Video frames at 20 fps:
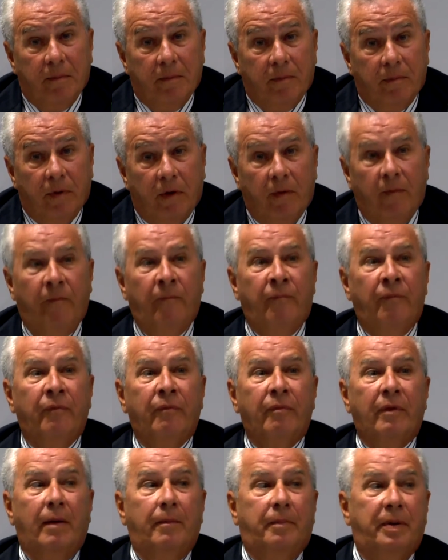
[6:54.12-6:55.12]
an
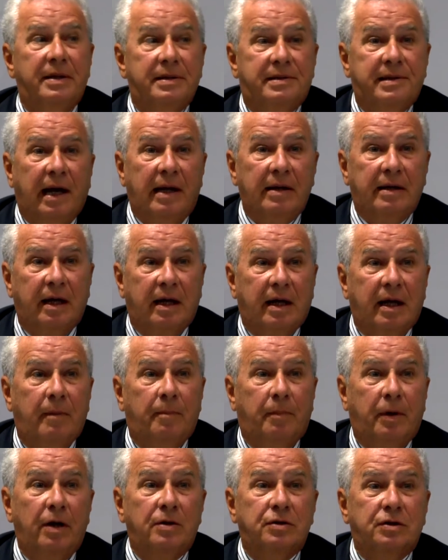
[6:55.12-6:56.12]
environment that's
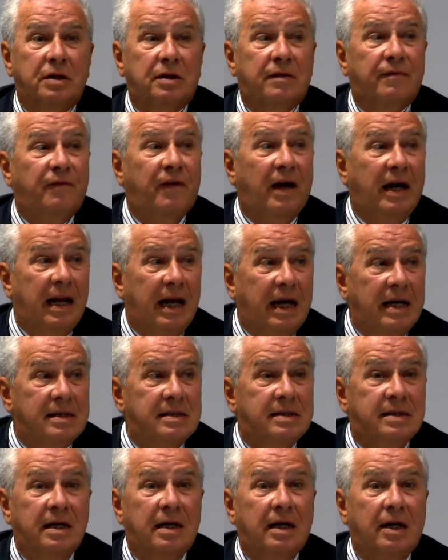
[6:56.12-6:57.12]
favourable to
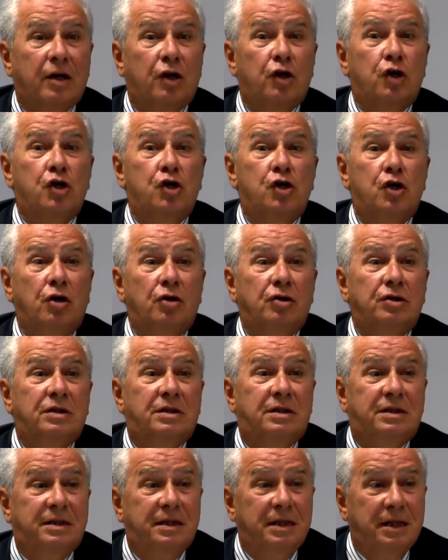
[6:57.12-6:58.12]
investment.
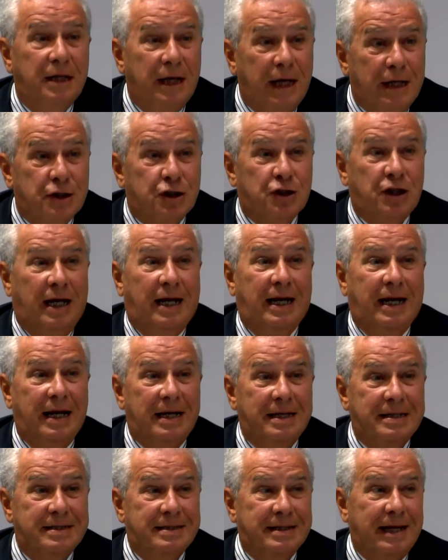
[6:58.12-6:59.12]
But looking
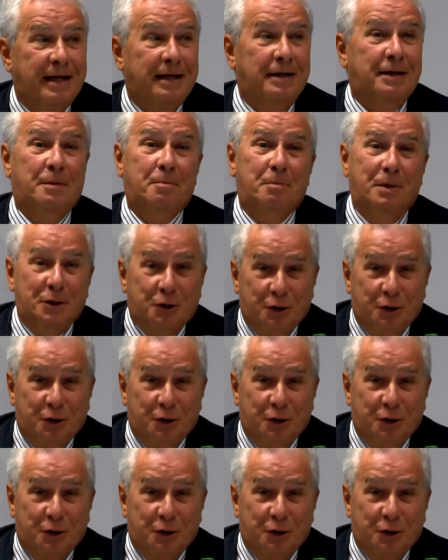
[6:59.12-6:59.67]
to the longer term,